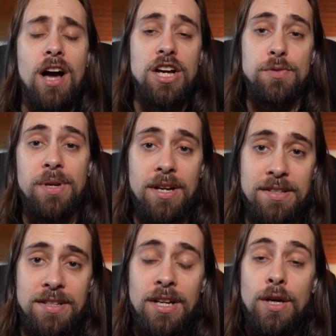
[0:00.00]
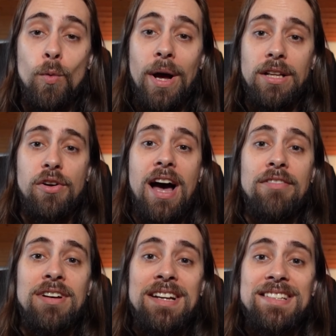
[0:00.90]
cache because, well, you
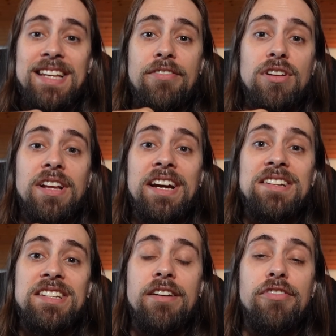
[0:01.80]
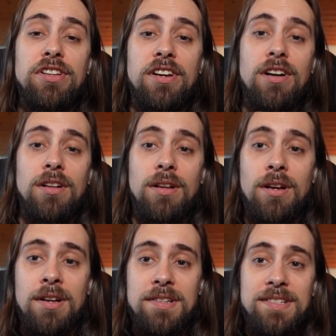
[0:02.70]
have several layers in a vertical
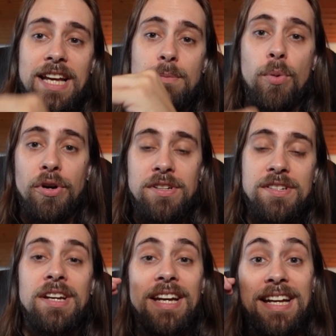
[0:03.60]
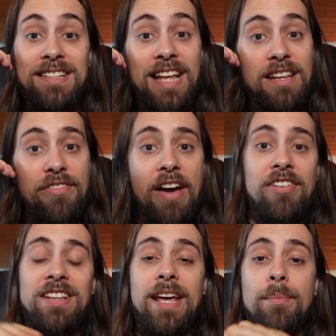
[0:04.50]
uh, set point, instead of
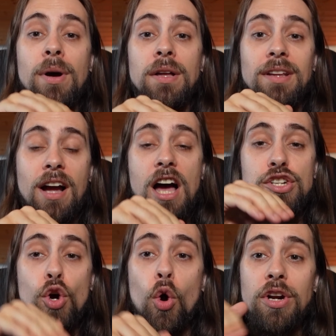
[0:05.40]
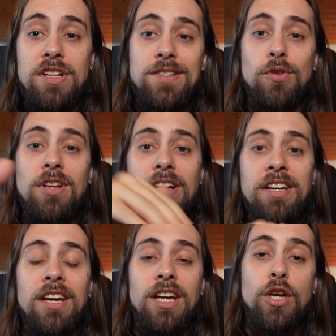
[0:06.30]
having them the cache
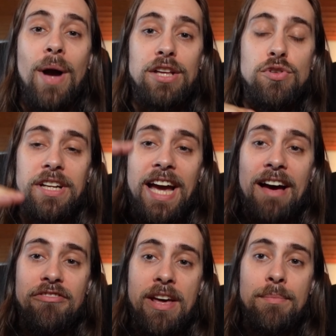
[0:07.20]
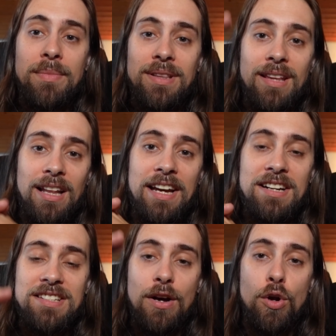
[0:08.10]
horizontally, you actually have them, the
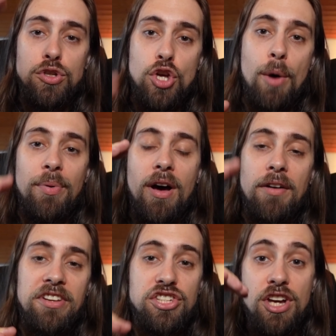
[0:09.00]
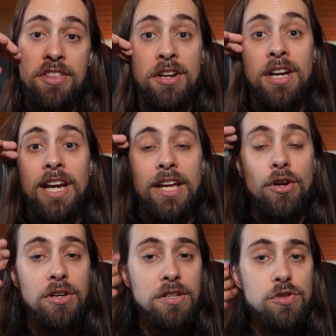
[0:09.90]
layers on top of each other, in
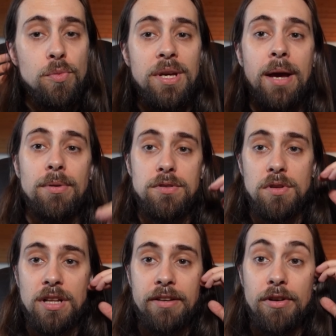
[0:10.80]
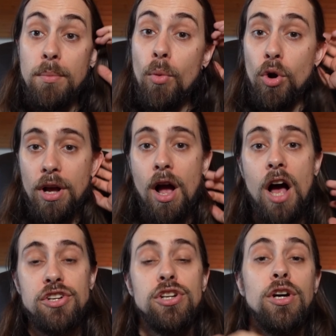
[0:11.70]
order to be able to deliver more
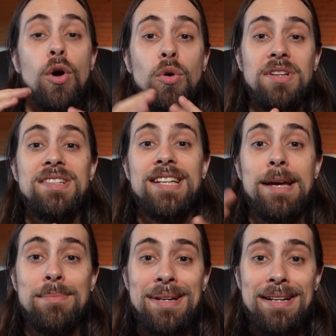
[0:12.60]
cache on the same